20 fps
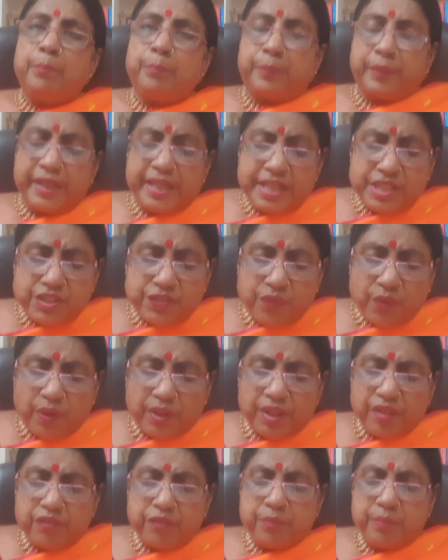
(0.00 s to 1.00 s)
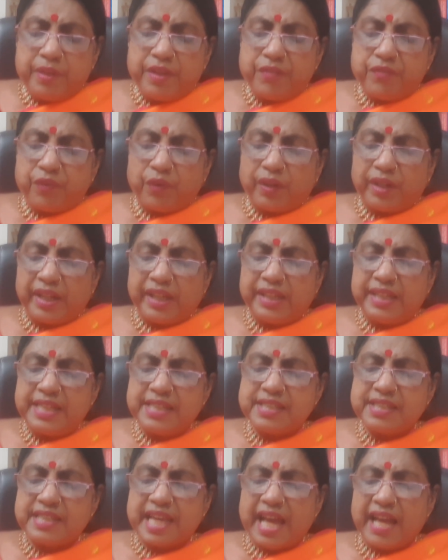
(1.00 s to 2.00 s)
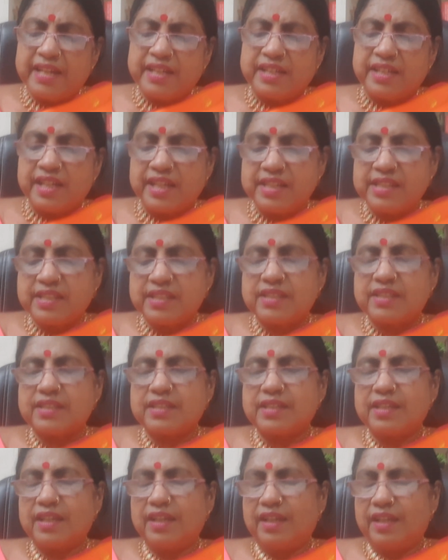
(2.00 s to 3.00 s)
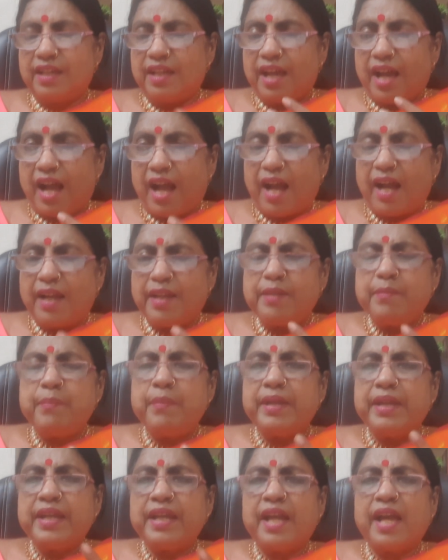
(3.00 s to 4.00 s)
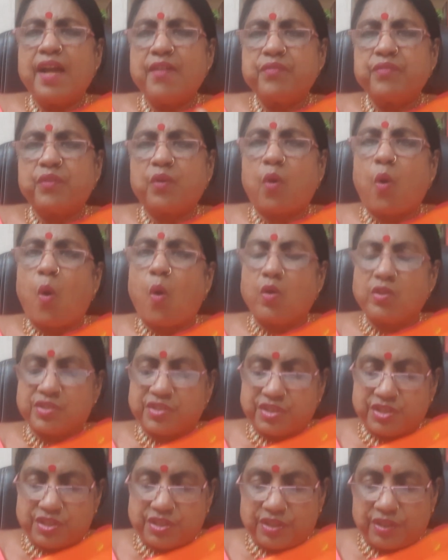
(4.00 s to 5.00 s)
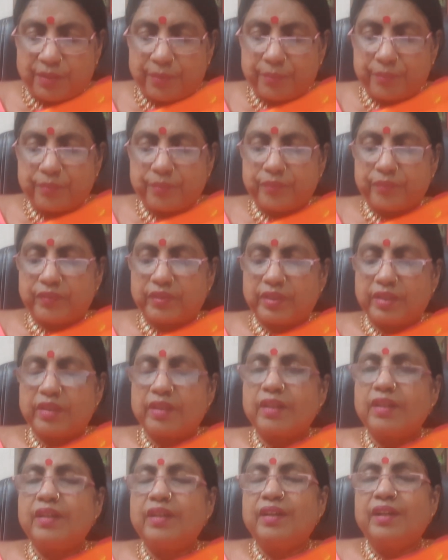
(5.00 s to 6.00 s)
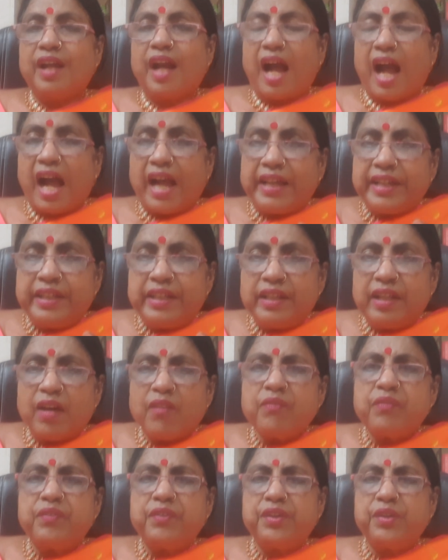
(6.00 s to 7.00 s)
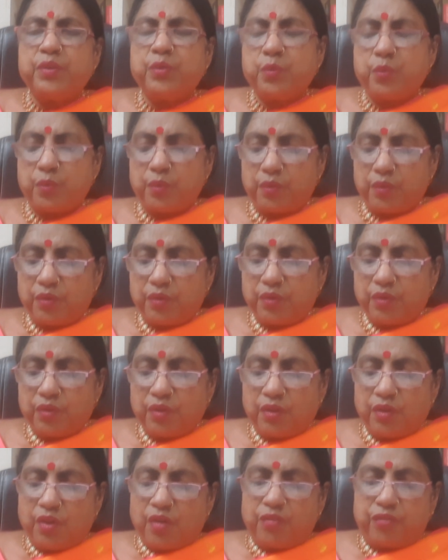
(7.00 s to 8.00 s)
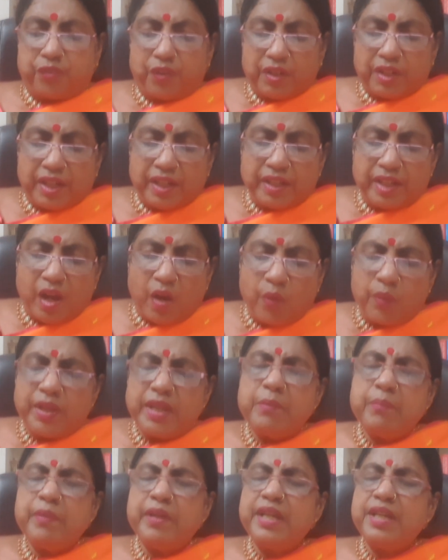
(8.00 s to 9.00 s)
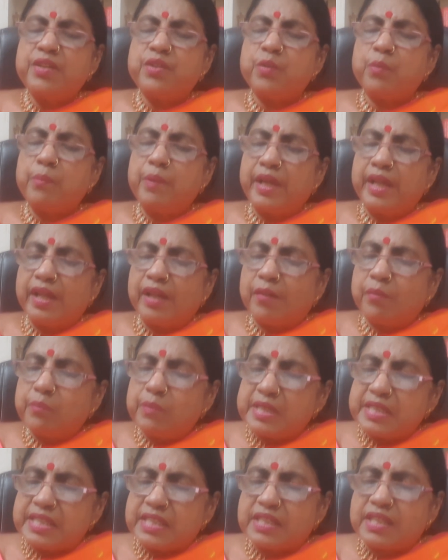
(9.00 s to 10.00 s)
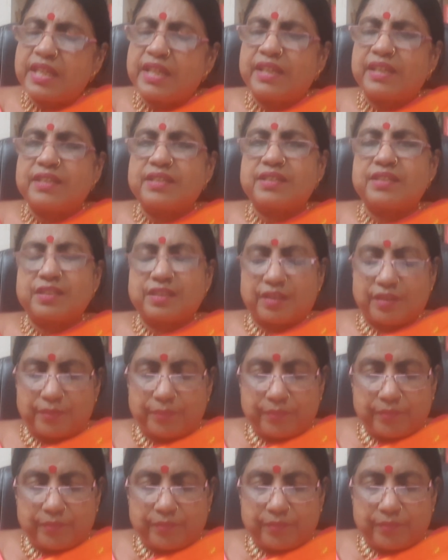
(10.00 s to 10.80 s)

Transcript: Please forgive me for any sadness I may have caused. I love you for allowing me to make mistakes.